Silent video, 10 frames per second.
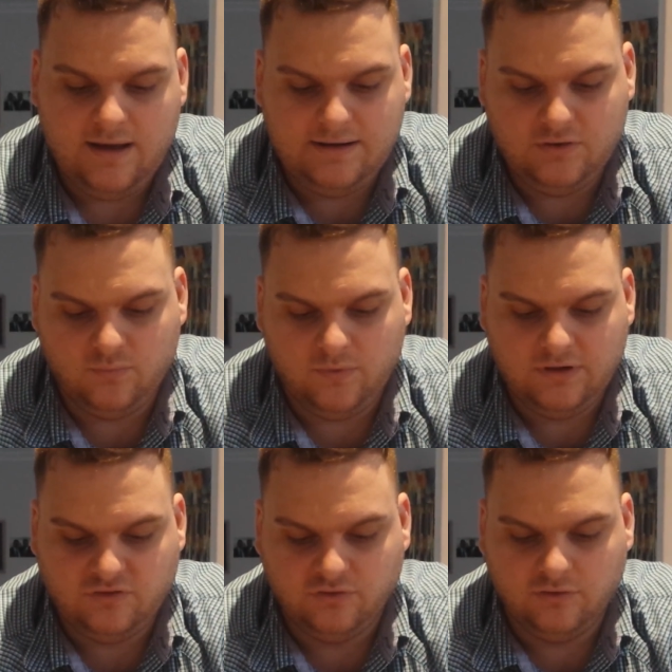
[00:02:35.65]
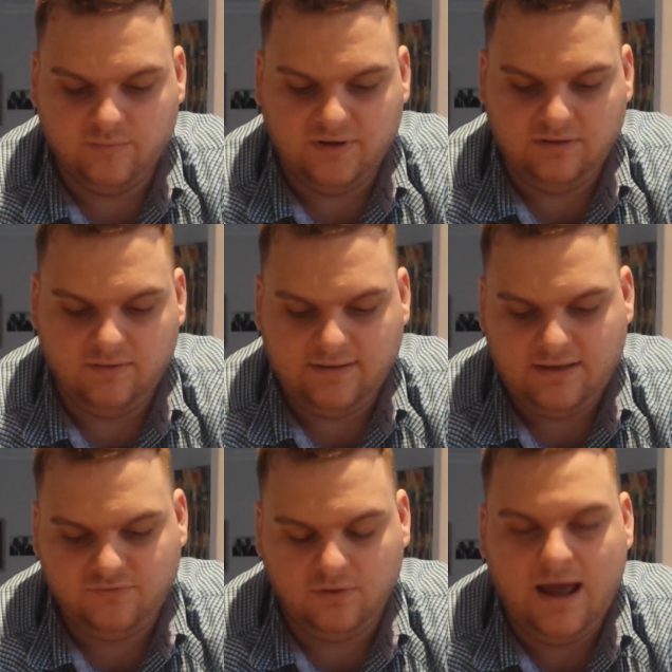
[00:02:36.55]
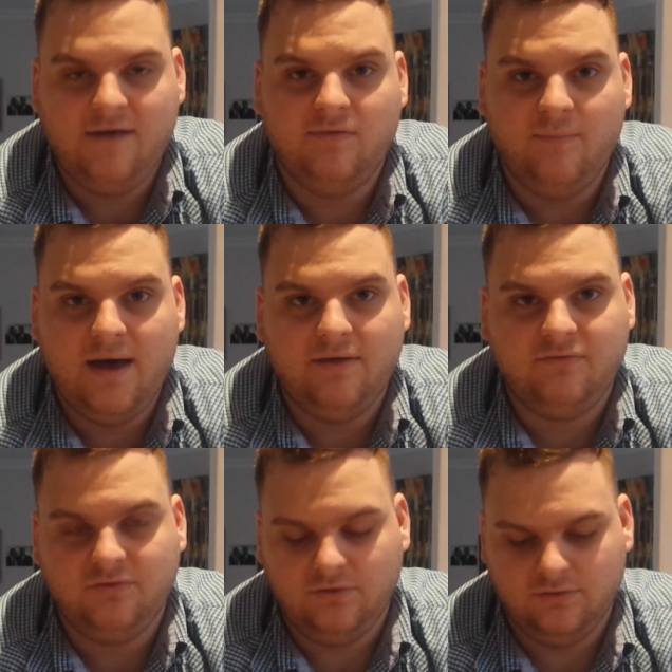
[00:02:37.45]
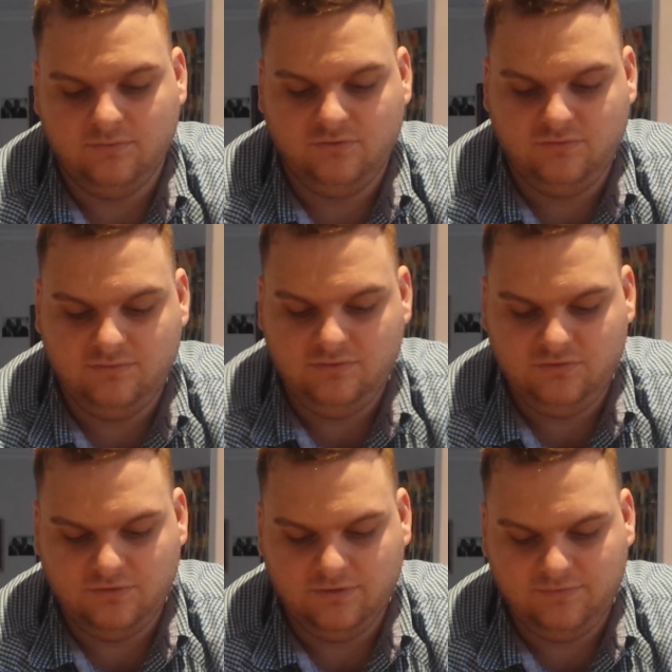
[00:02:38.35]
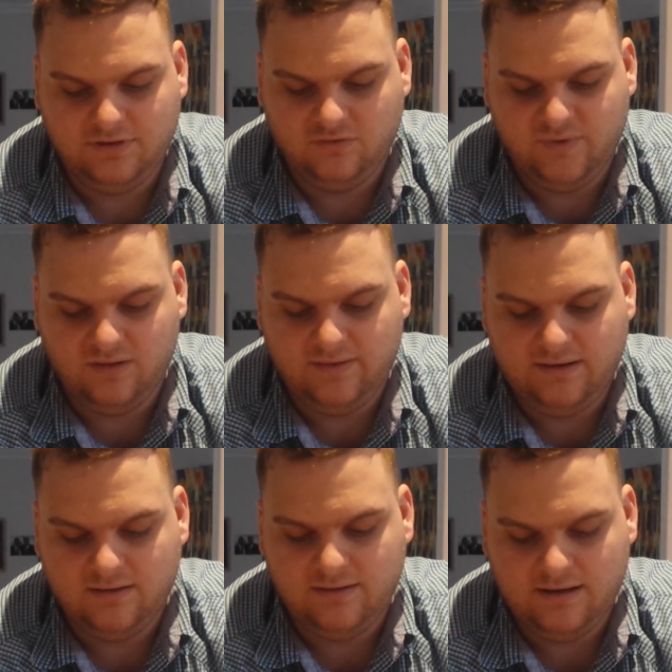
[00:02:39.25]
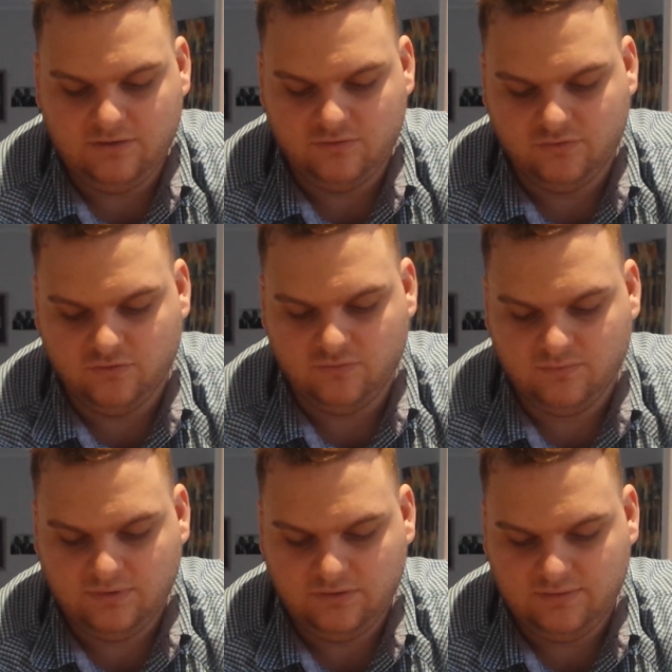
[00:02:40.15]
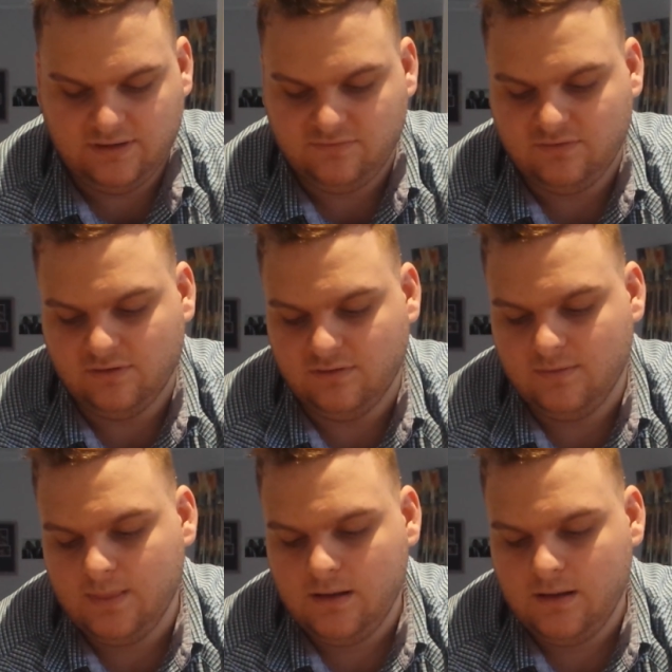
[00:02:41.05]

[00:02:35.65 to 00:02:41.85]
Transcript: and you'd want a Jew, but you like sort of have to math, so your thing's better later, and your Jew's really good next turn.